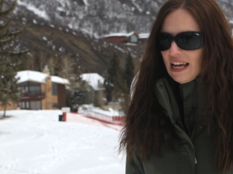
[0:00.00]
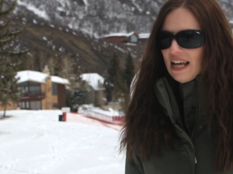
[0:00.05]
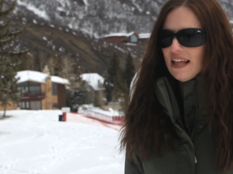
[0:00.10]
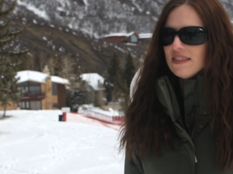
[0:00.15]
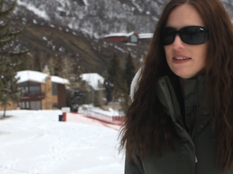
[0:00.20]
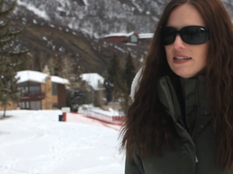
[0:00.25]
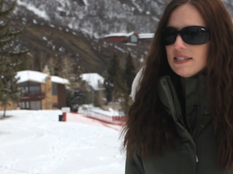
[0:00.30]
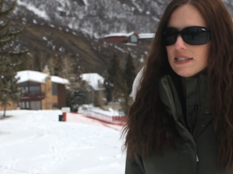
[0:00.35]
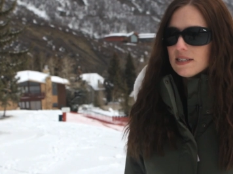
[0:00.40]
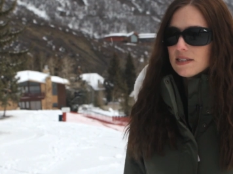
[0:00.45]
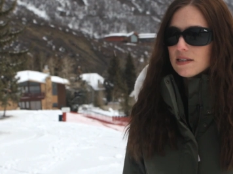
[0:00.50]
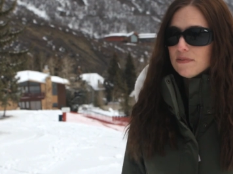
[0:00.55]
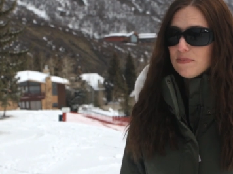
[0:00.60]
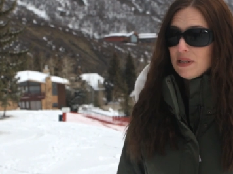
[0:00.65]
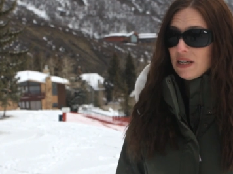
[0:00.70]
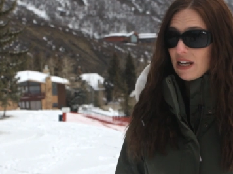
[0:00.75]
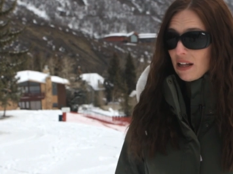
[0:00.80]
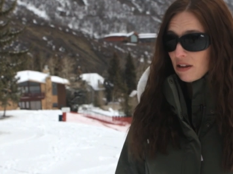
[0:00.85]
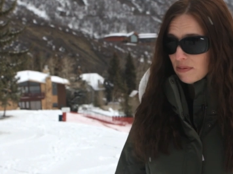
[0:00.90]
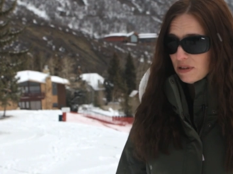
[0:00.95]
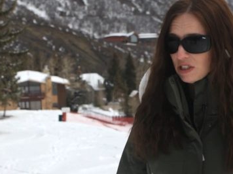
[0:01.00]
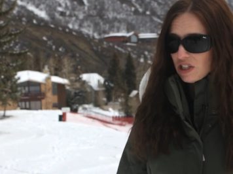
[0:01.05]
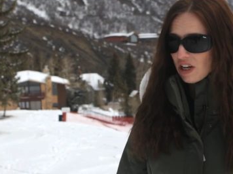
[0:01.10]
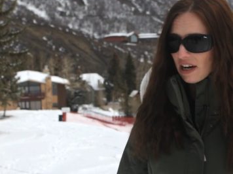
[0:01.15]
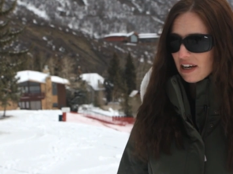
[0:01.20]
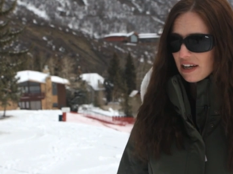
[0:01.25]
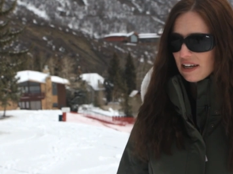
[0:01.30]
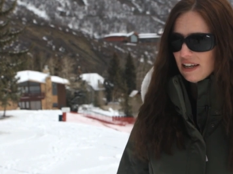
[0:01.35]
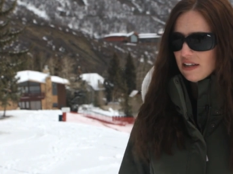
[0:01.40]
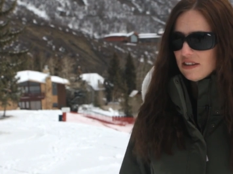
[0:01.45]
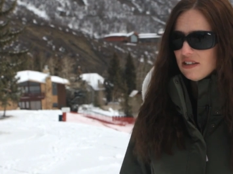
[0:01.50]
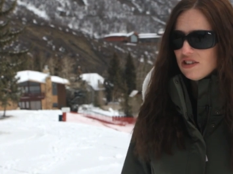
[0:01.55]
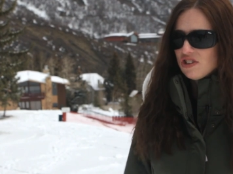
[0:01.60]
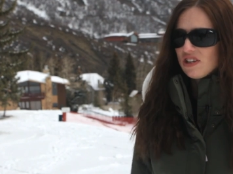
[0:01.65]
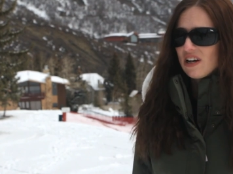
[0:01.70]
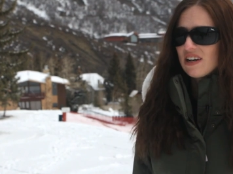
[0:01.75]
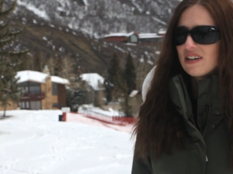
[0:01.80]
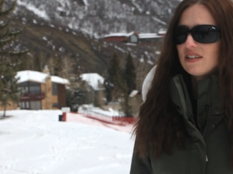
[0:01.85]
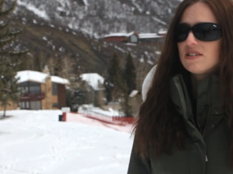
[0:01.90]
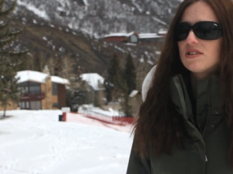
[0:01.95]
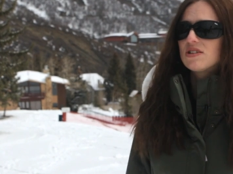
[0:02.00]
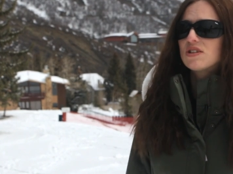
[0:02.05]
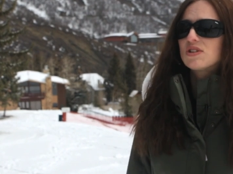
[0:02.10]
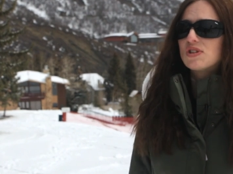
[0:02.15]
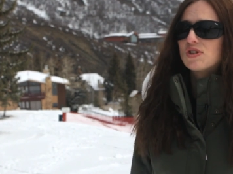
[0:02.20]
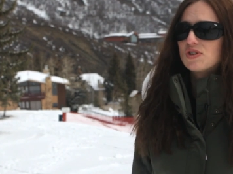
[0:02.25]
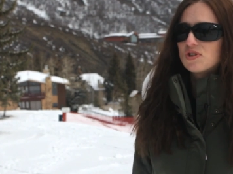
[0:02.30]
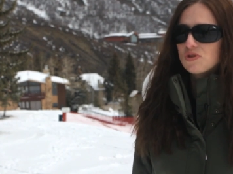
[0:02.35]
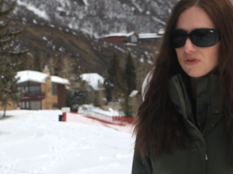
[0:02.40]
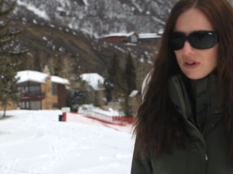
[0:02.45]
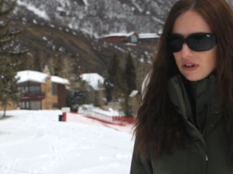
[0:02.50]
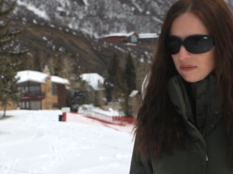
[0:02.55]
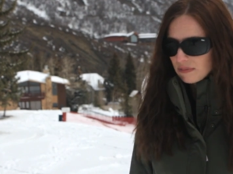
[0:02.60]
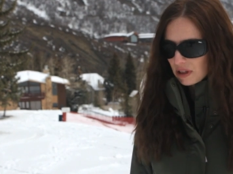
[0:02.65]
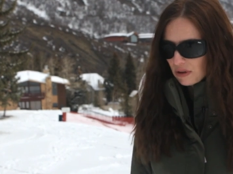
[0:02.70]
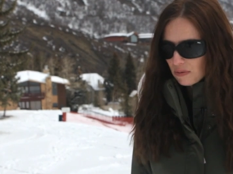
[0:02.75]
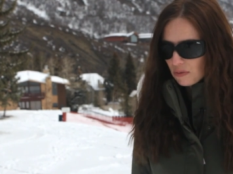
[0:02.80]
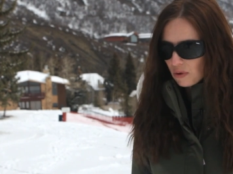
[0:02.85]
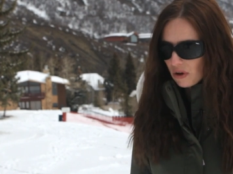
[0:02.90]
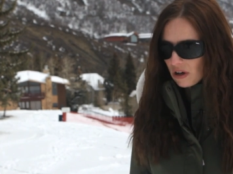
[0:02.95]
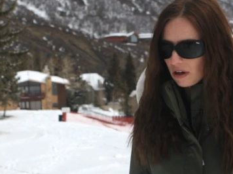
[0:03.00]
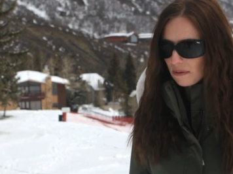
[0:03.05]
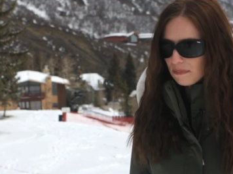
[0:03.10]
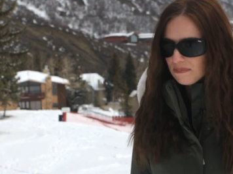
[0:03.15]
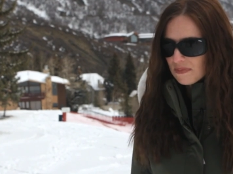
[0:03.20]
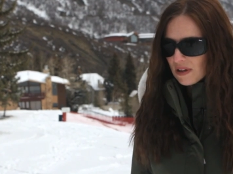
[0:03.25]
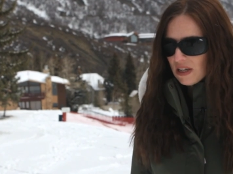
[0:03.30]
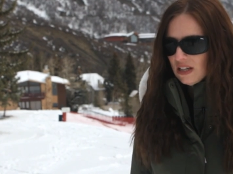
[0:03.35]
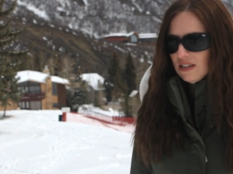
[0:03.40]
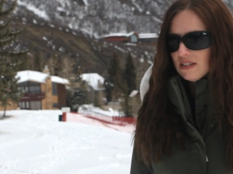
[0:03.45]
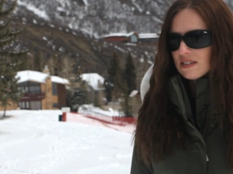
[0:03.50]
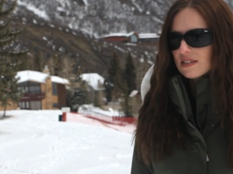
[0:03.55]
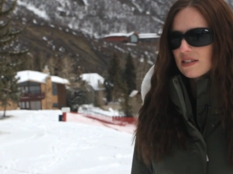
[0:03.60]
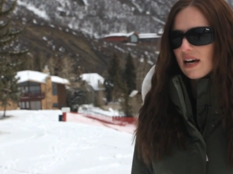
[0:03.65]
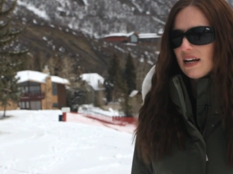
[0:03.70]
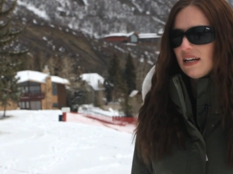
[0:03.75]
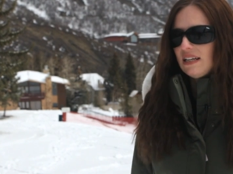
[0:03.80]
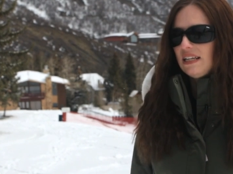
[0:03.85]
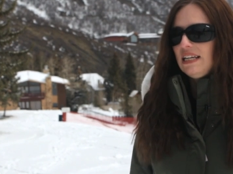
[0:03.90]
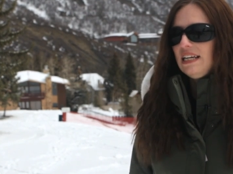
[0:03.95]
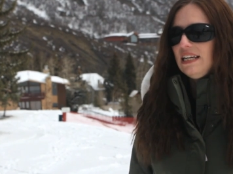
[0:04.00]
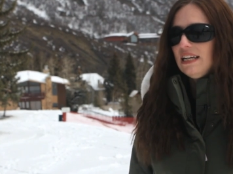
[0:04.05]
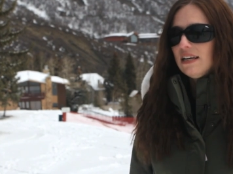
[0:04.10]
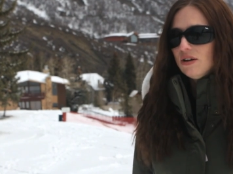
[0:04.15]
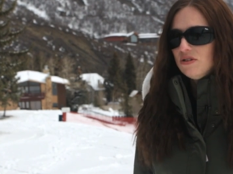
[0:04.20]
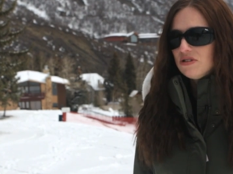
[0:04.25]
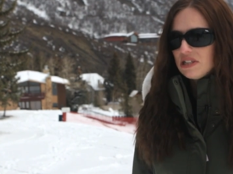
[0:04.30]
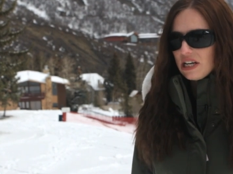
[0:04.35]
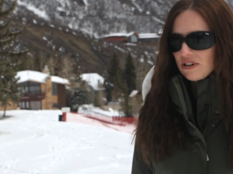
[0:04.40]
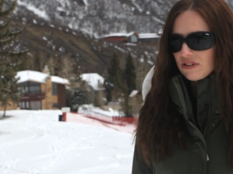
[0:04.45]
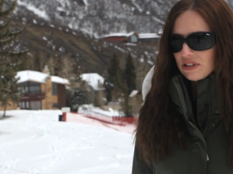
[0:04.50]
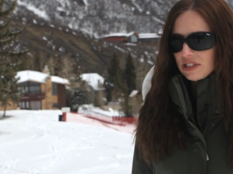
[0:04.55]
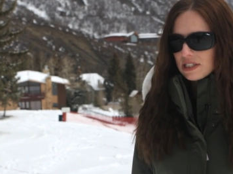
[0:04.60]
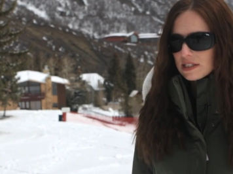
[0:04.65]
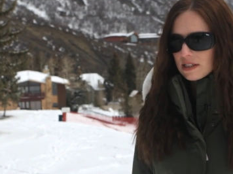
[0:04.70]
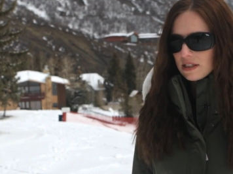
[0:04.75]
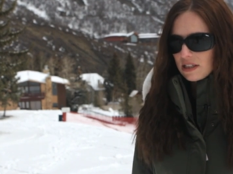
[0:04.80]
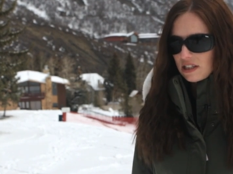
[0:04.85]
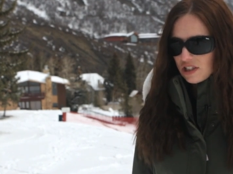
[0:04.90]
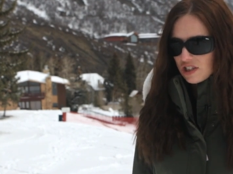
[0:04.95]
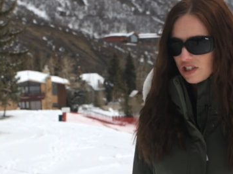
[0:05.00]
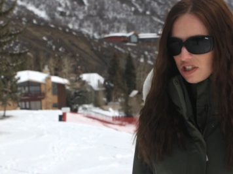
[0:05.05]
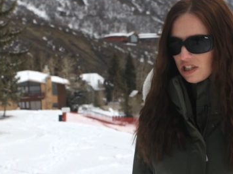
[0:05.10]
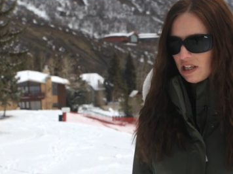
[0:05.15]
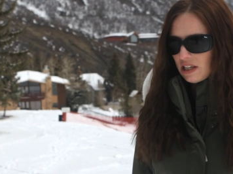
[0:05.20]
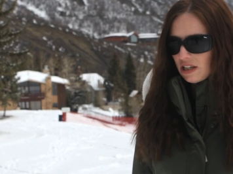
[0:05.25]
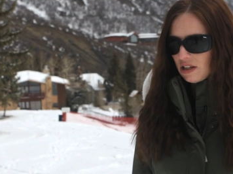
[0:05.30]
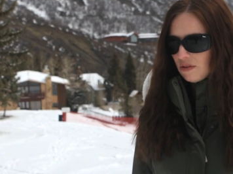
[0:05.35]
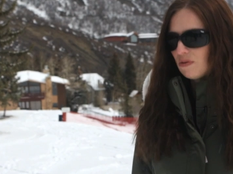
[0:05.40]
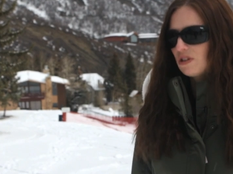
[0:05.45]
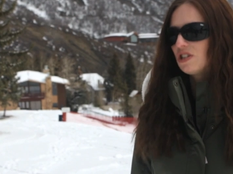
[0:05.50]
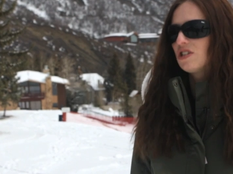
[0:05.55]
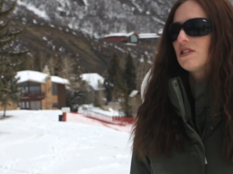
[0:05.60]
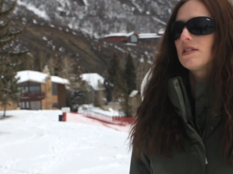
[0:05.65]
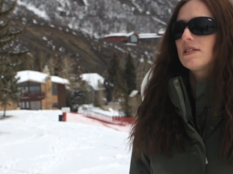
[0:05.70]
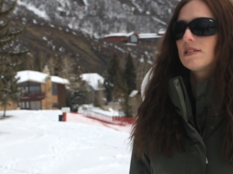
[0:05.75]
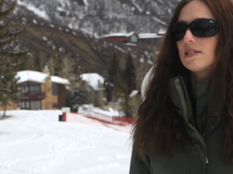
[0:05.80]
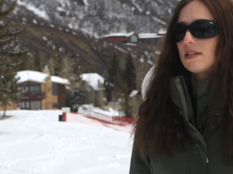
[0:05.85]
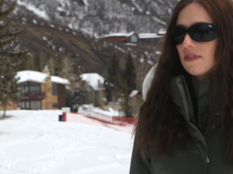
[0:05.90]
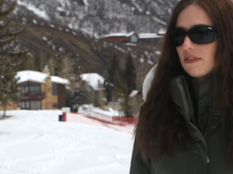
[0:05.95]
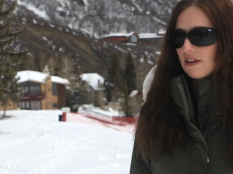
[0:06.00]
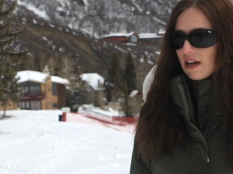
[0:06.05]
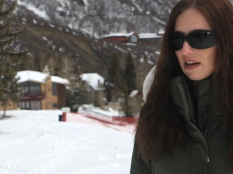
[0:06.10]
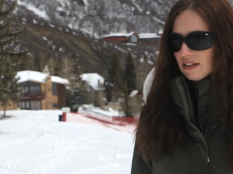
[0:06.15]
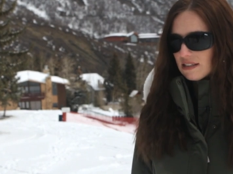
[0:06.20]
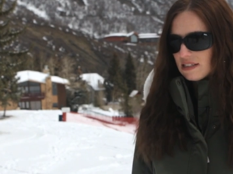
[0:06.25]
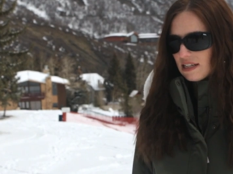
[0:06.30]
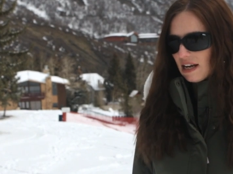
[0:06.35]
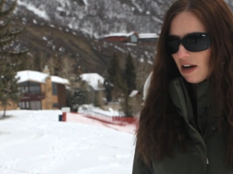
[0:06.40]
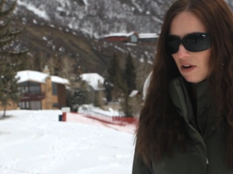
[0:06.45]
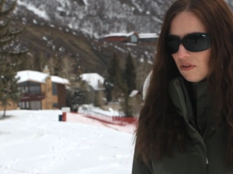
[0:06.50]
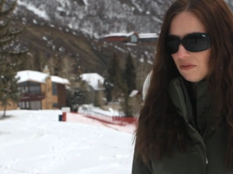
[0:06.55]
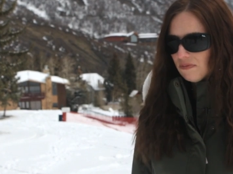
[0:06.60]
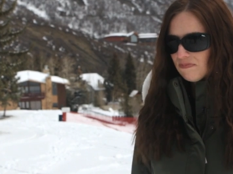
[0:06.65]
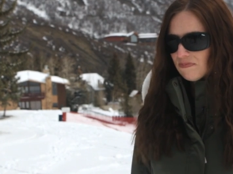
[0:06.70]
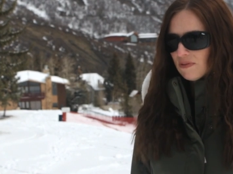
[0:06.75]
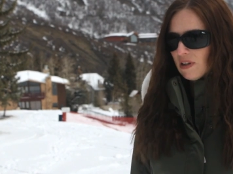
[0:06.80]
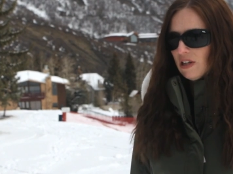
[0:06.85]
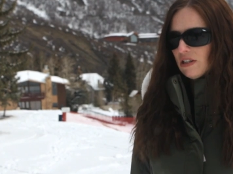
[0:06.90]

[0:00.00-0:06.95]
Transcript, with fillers: This is the Penelope jacket and this jacket is extremely warm. It's got an eco down insulation in it, which is a synthetic down.